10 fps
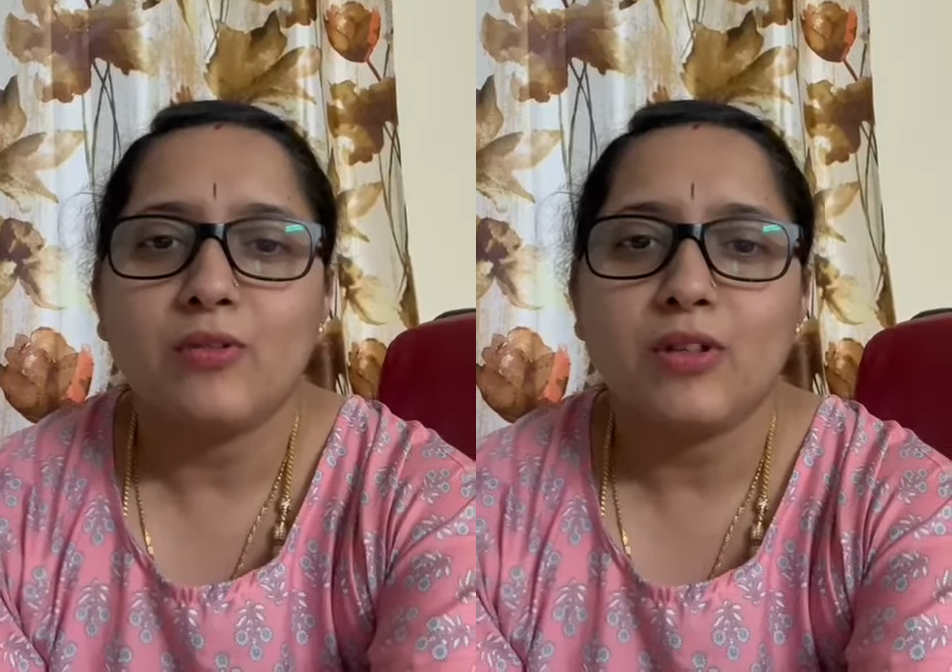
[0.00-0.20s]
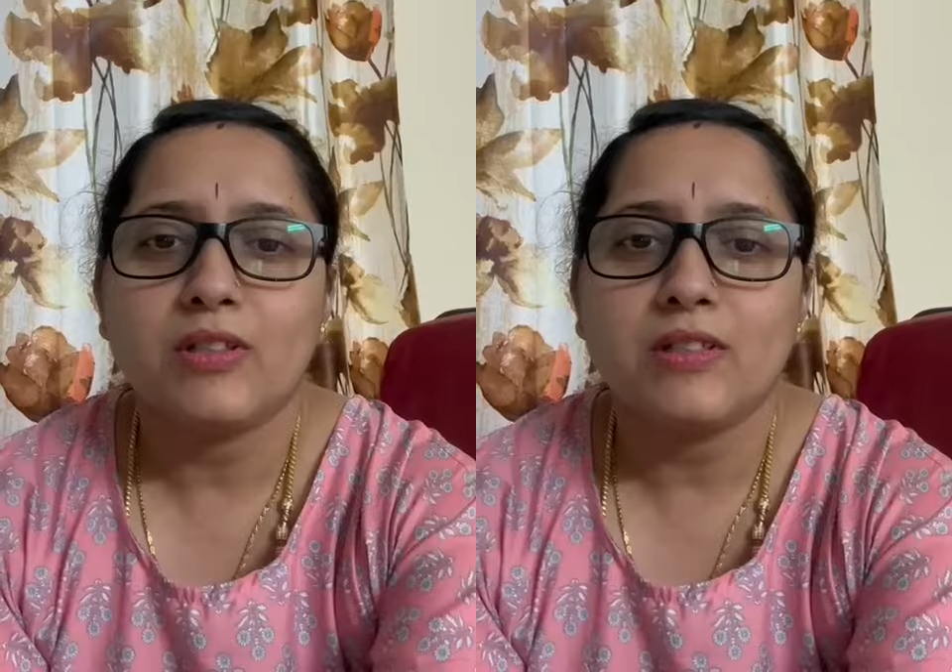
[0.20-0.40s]

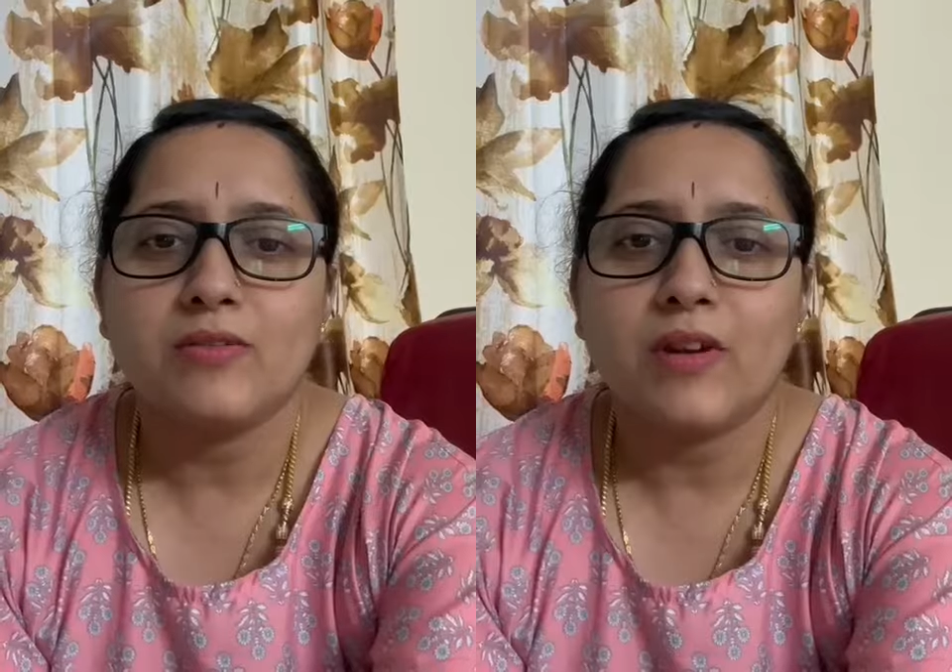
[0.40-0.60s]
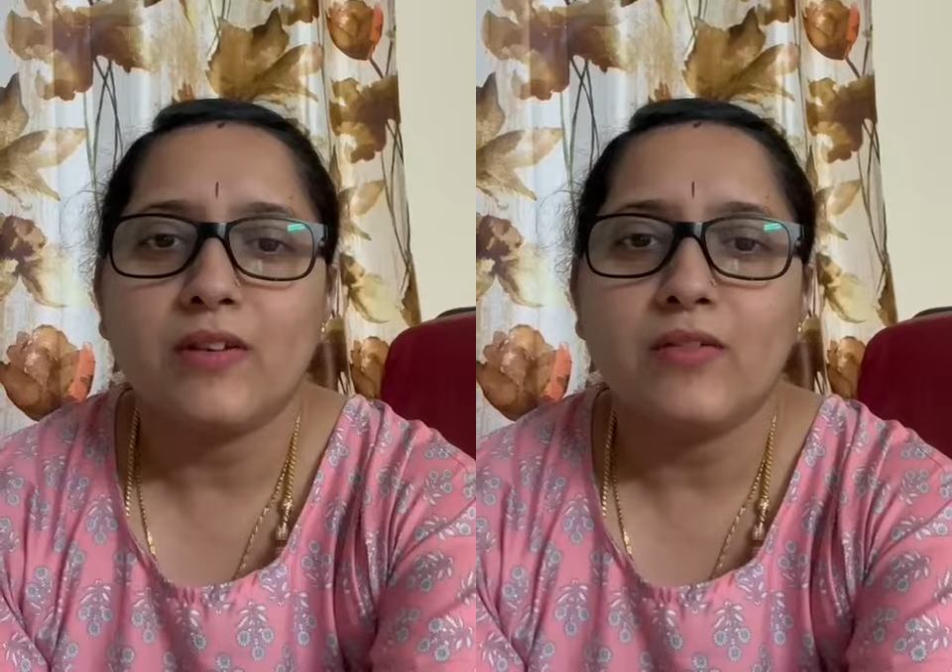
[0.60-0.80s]
for this
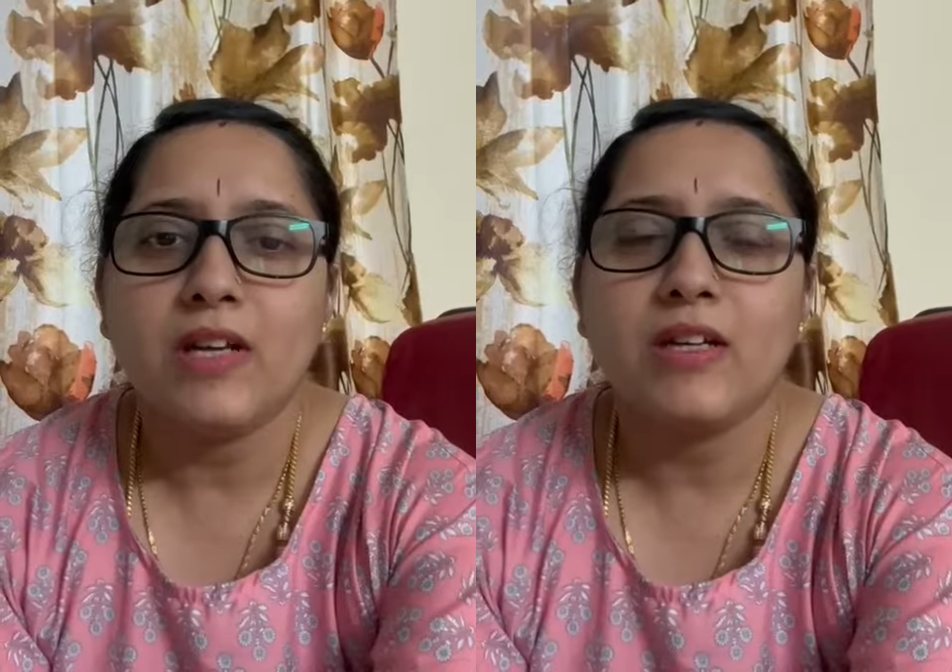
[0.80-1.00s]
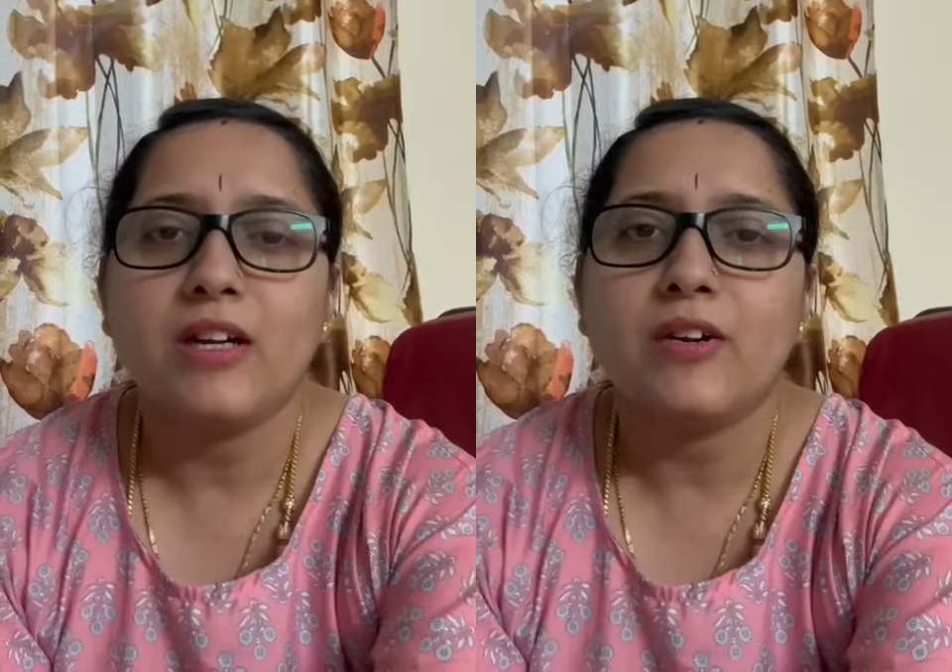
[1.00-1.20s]
1
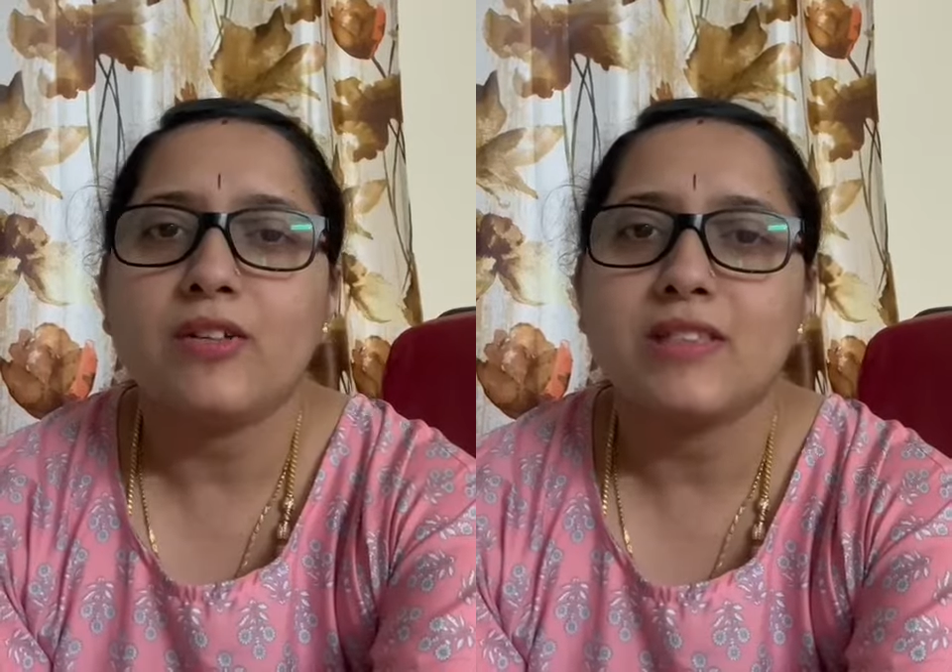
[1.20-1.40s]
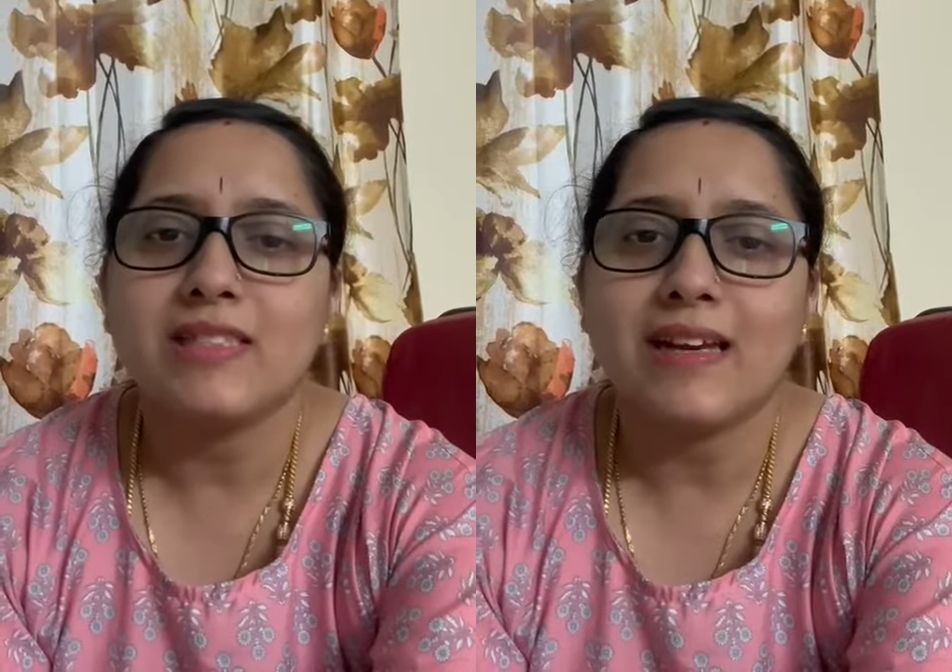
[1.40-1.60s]
week
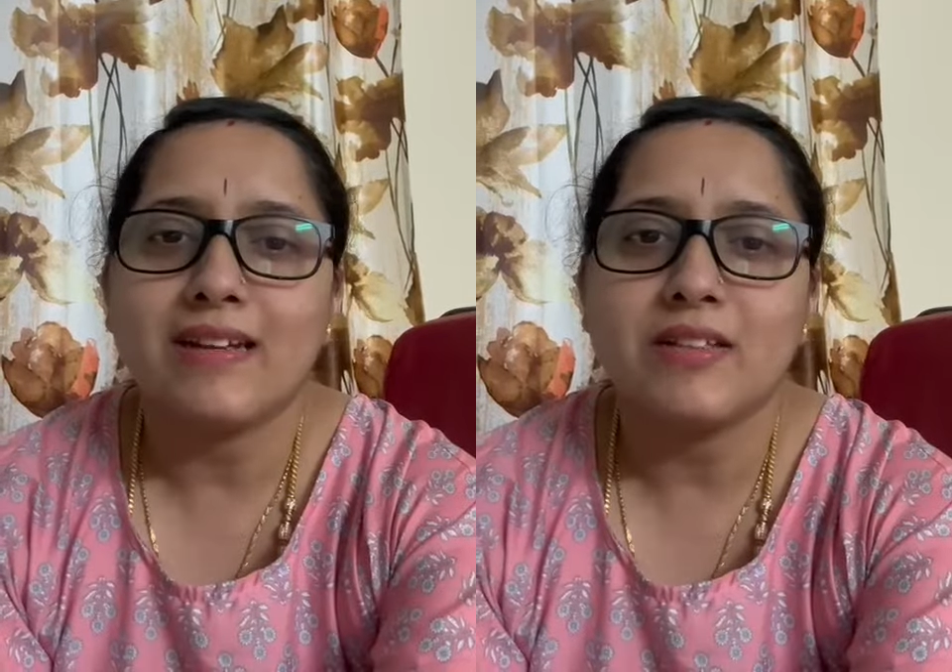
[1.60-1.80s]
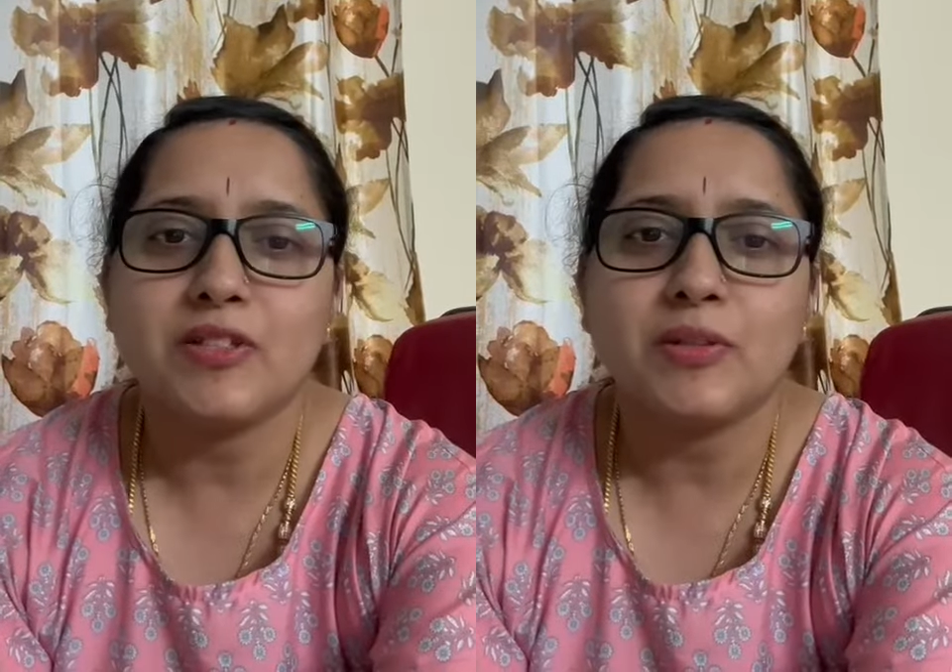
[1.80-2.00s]
detox
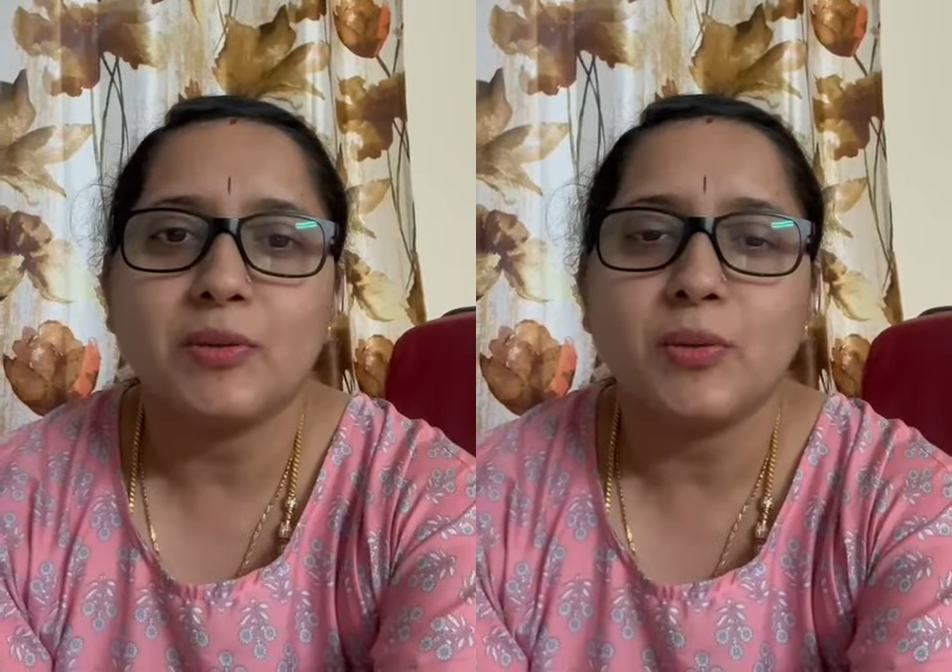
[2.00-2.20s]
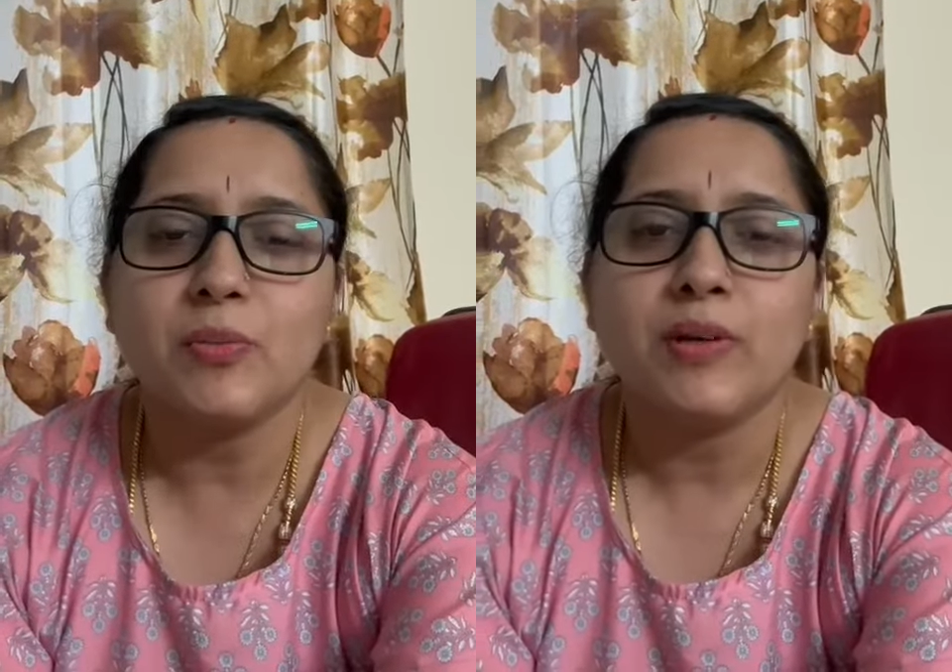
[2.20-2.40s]
challenge
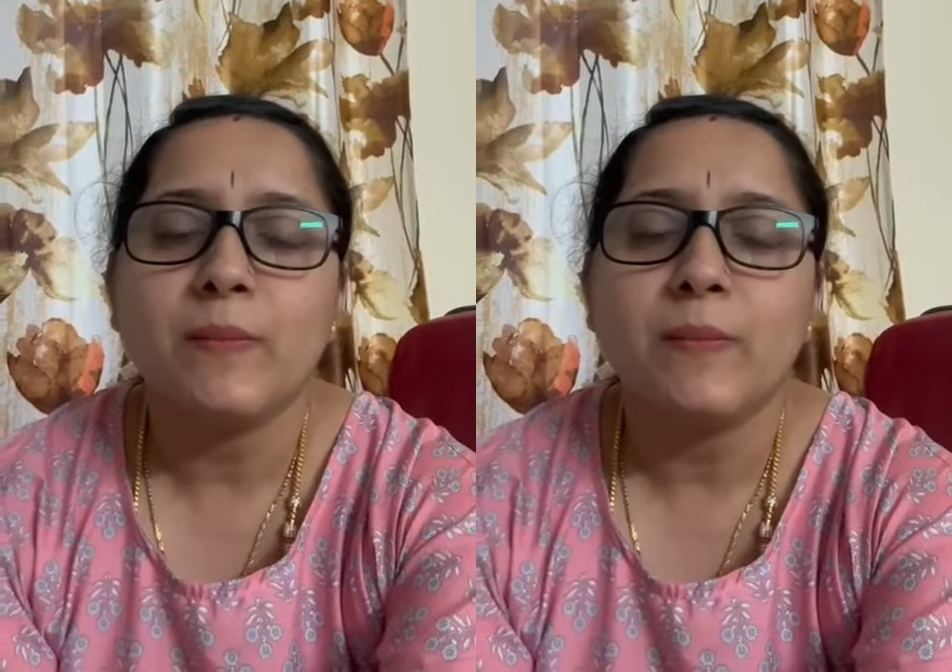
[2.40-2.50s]
group.